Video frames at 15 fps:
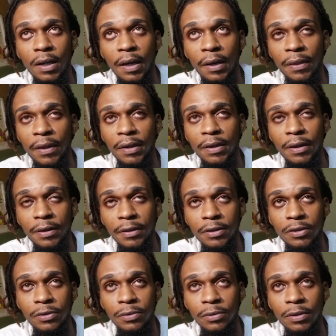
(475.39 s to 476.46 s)
I like that
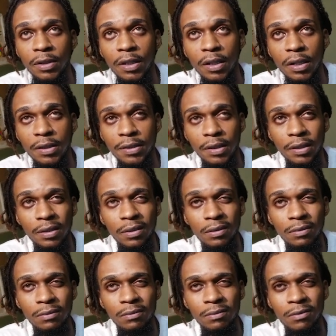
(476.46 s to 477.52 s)
dark too. It's a
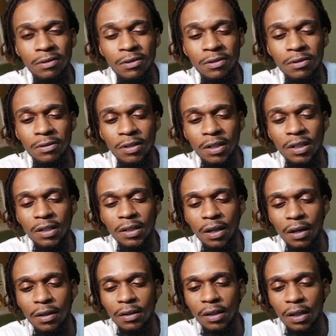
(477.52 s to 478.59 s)
little
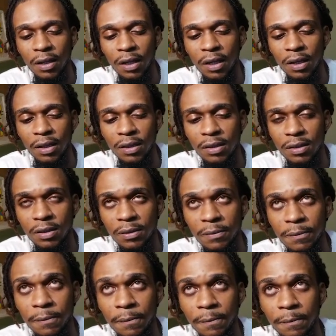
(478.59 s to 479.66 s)
gray dark. I like
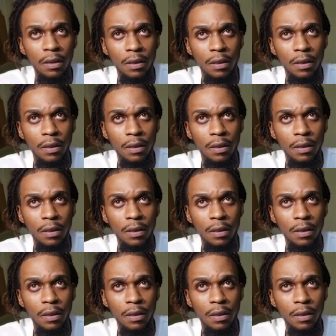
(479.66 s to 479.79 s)
it.